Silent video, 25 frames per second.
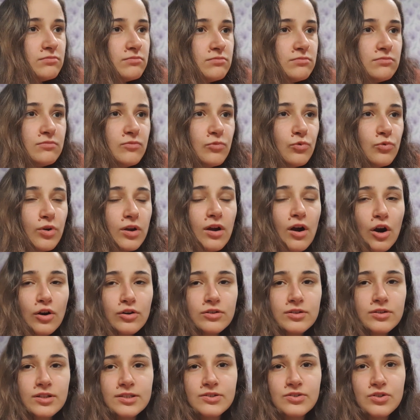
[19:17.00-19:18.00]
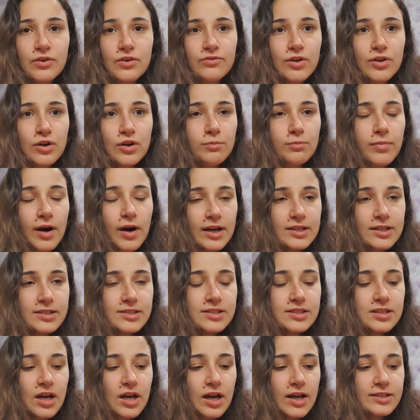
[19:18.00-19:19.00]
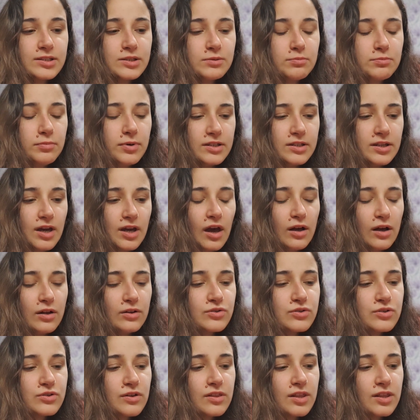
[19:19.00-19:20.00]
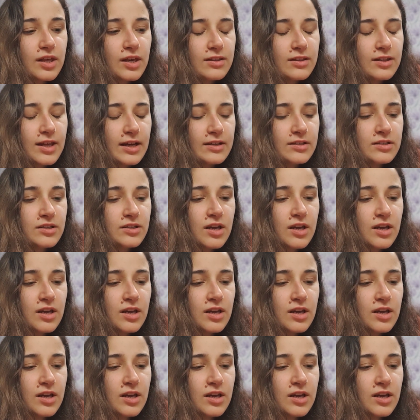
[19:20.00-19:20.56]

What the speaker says: regardless of their body size. But I also think that